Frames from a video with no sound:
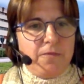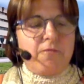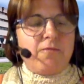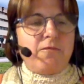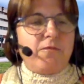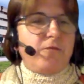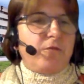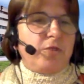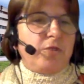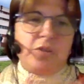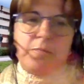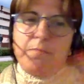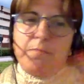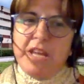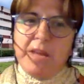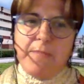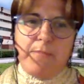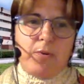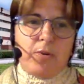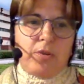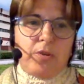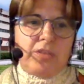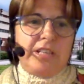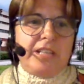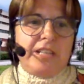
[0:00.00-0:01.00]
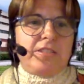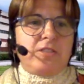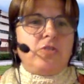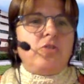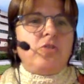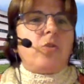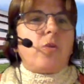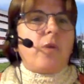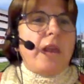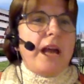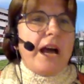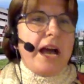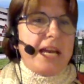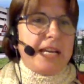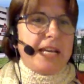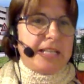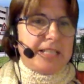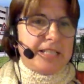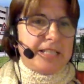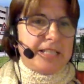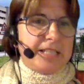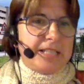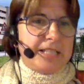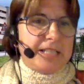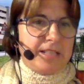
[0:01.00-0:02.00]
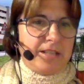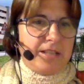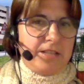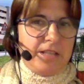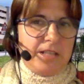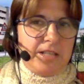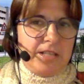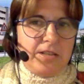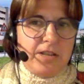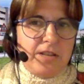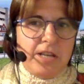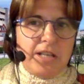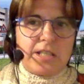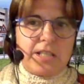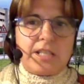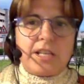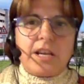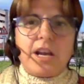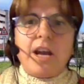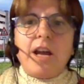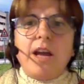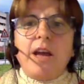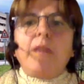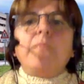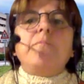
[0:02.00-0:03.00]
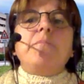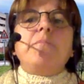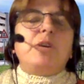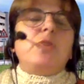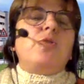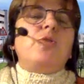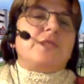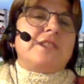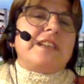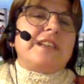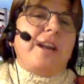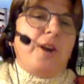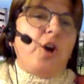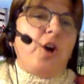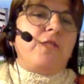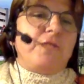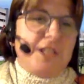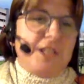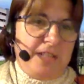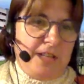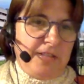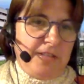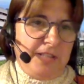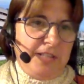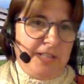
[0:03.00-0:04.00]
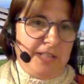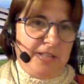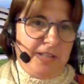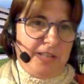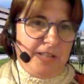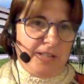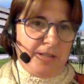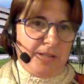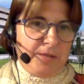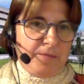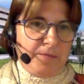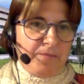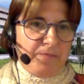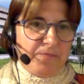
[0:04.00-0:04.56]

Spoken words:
for the people that don't like statistics, because I love statistics.